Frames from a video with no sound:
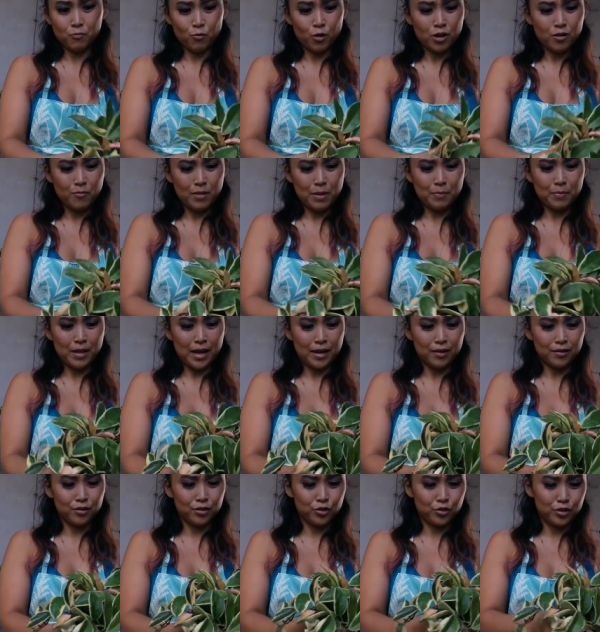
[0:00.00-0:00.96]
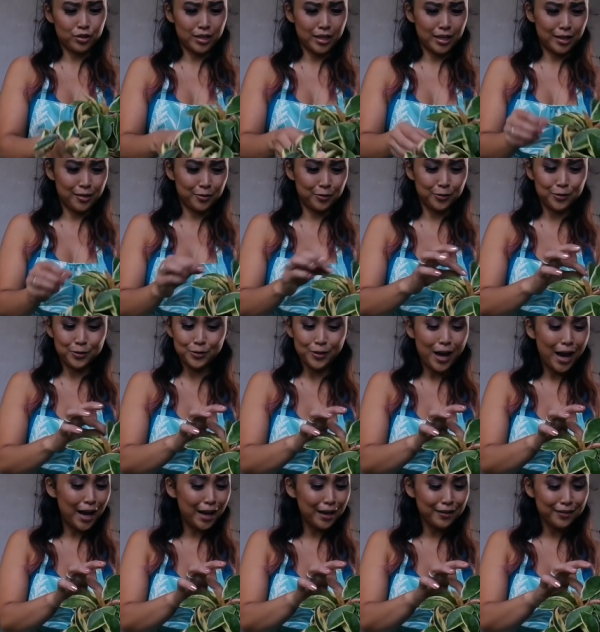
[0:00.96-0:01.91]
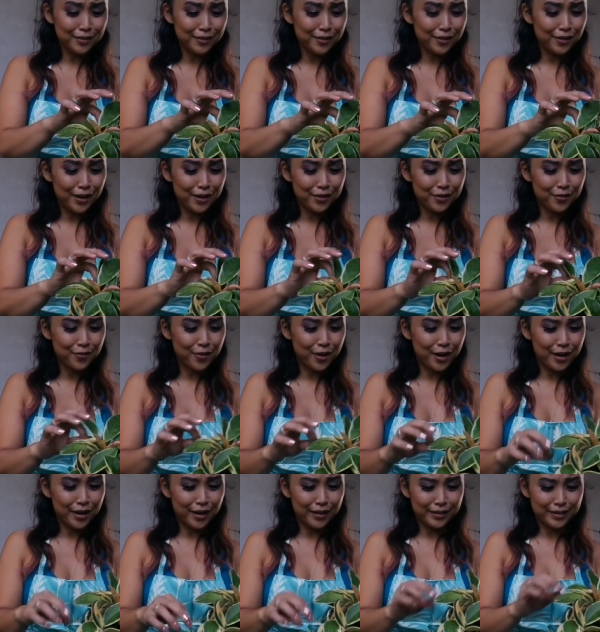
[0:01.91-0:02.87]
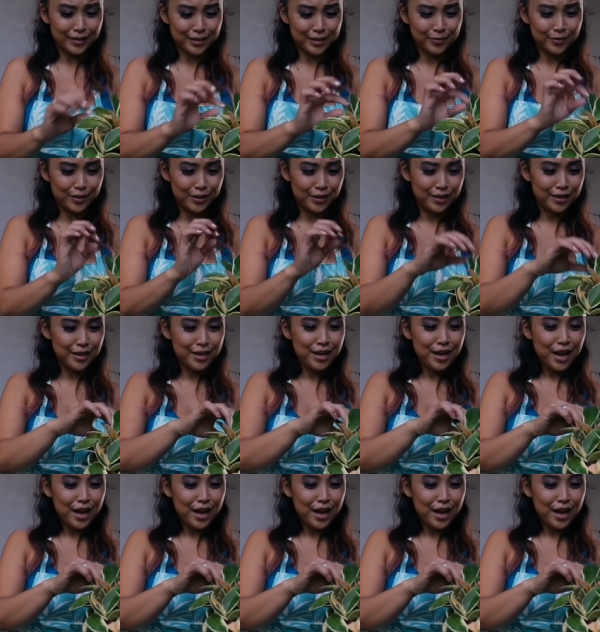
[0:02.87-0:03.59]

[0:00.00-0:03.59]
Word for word: one of my plant nurseries that I go to. I don't know where I got this one.